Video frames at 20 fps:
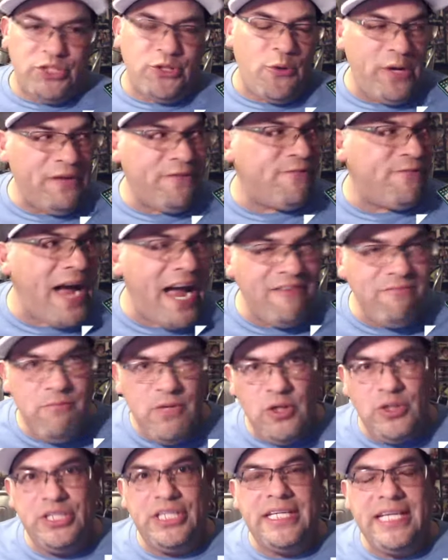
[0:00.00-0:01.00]
million
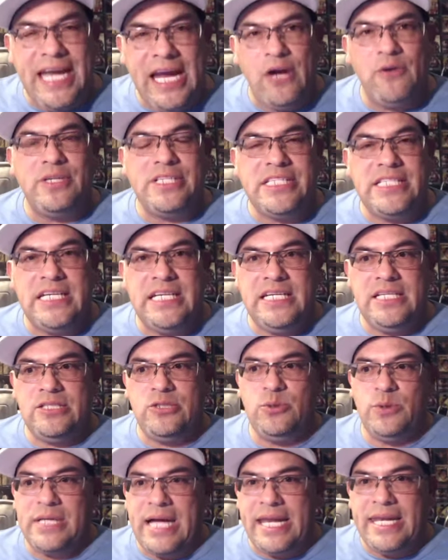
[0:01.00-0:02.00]
guaranteed to
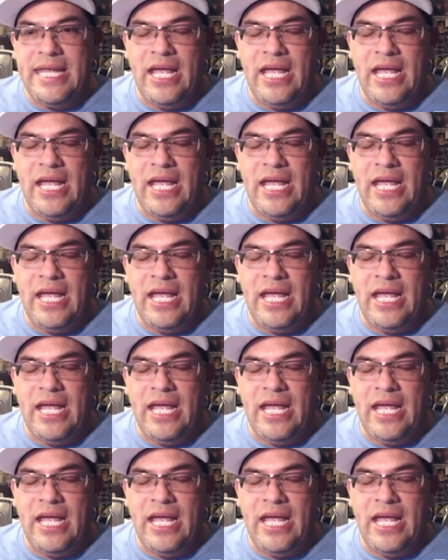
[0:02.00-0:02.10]
Canelo.